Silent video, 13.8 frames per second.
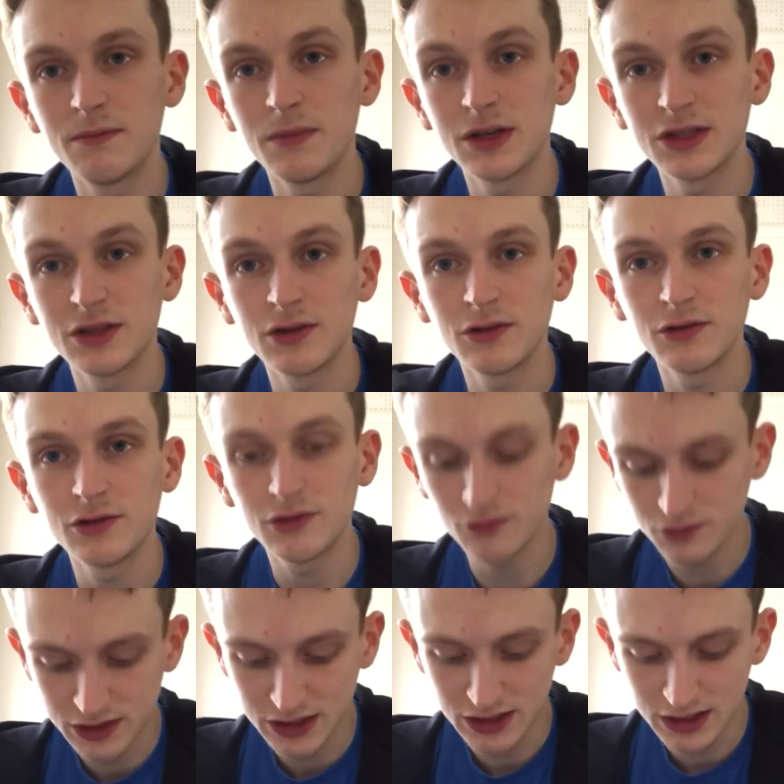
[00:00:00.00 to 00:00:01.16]
which includes
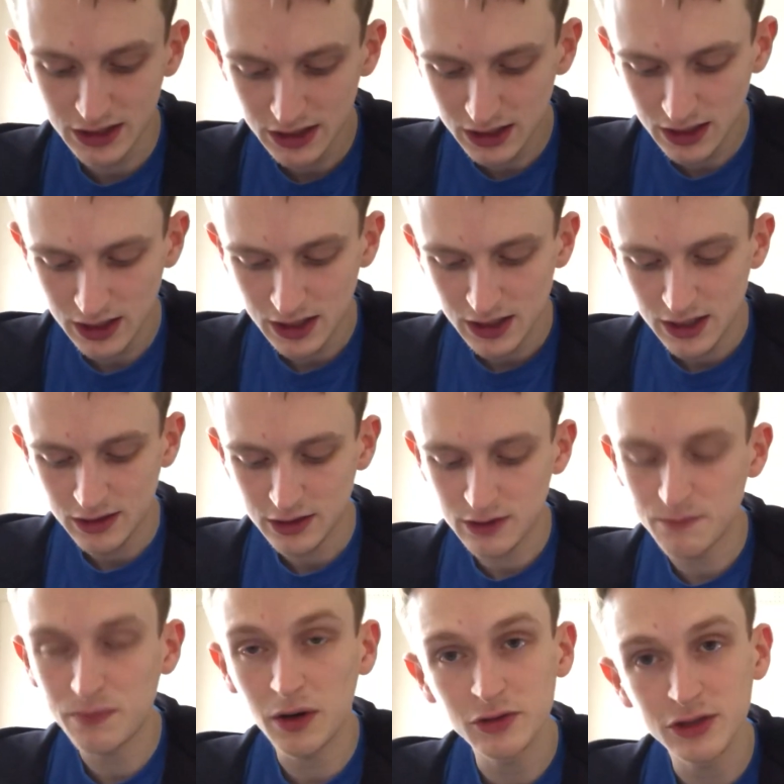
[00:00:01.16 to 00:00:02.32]
OCD,
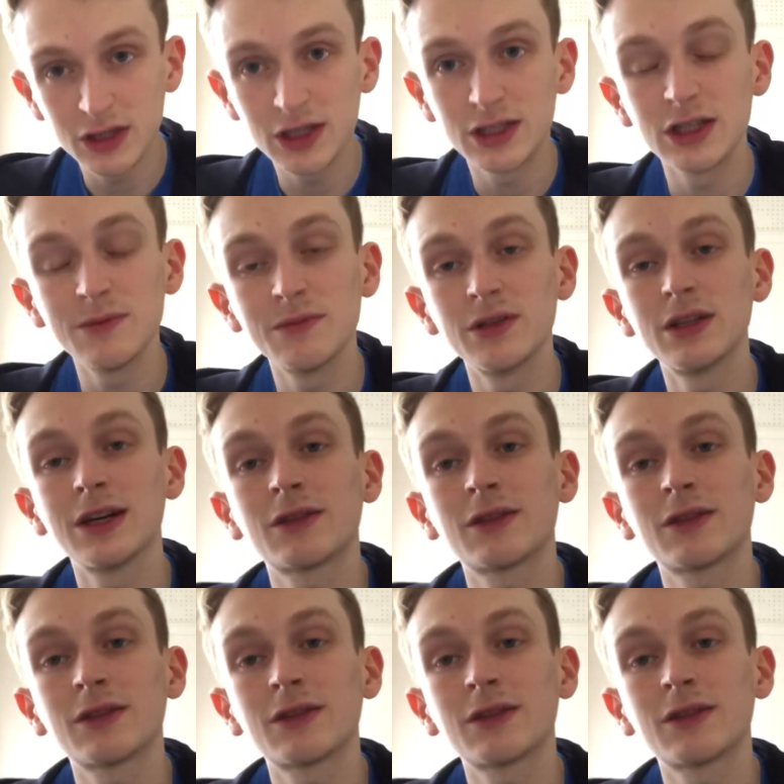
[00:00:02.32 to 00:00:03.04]
compulsory treatment.